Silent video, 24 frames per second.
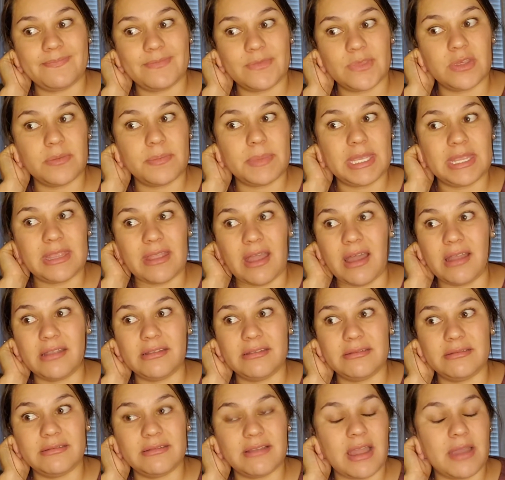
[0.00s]
to be
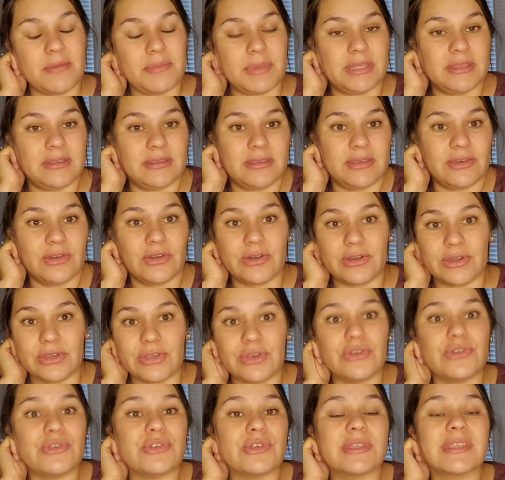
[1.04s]
done, I mean,
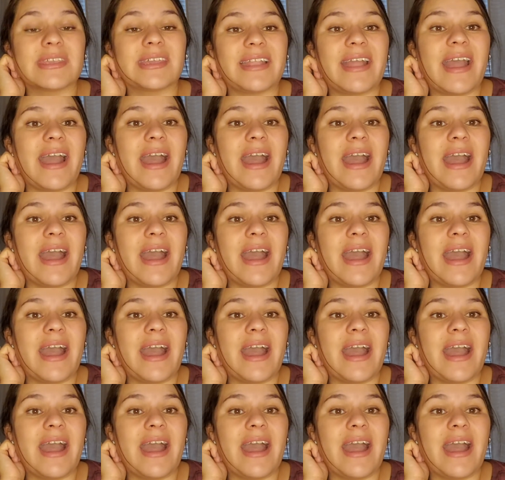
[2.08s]
you're just gonna